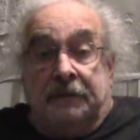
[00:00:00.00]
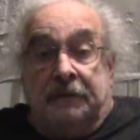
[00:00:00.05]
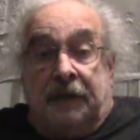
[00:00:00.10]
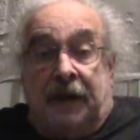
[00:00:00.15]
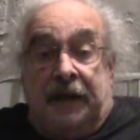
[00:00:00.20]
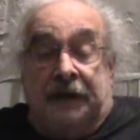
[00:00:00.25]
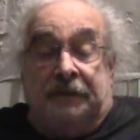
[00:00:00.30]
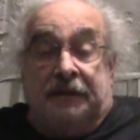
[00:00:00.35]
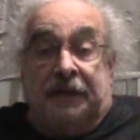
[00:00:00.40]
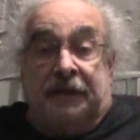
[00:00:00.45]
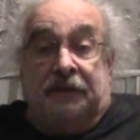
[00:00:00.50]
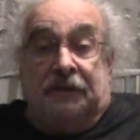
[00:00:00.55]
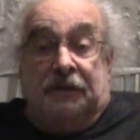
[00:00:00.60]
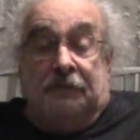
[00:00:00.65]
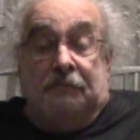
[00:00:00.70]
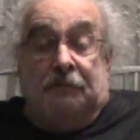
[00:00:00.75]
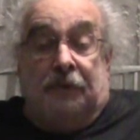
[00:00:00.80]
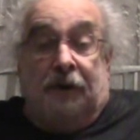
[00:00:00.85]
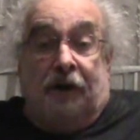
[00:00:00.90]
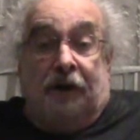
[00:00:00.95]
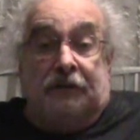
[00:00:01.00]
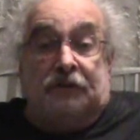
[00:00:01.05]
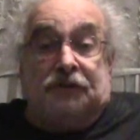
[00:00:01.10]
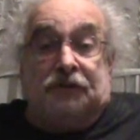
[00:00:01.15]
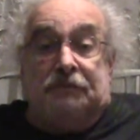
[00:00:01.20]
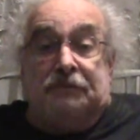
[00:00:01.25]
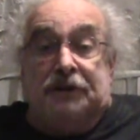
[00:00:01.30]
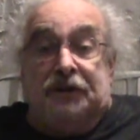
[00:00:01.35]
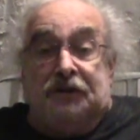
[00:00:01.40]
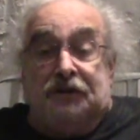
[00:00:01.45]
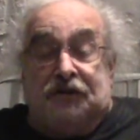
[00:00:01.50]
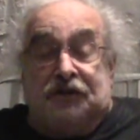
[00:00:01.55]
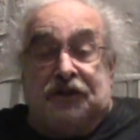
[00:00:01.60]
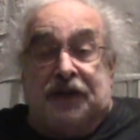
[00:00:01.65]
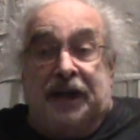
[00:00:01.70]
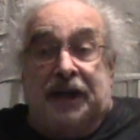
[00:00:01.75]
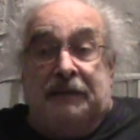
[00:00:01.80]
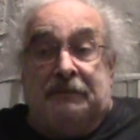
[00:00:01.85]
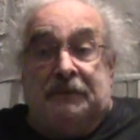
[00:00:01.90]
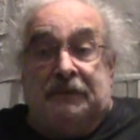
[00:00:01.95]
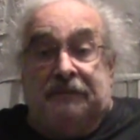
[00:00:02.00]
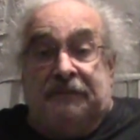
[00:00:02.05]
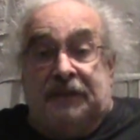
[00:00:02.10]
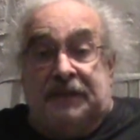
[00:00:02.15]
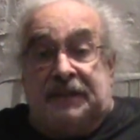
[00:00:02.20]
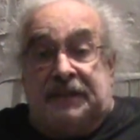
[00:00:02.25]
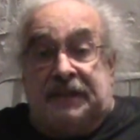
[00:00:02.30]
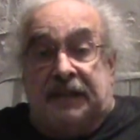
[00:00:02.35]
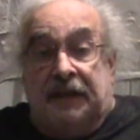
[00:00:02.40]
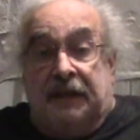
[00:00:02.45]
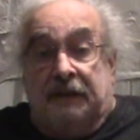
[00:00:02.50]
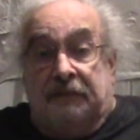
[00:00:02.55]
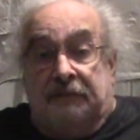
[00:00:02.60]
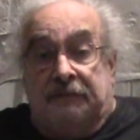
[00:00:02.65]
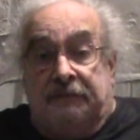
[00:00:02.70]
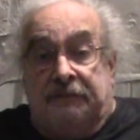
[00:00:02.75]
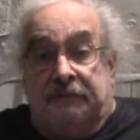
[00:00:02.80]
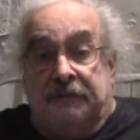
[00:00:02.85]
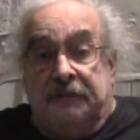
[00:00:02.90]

I think the bar should be ashamed of itself.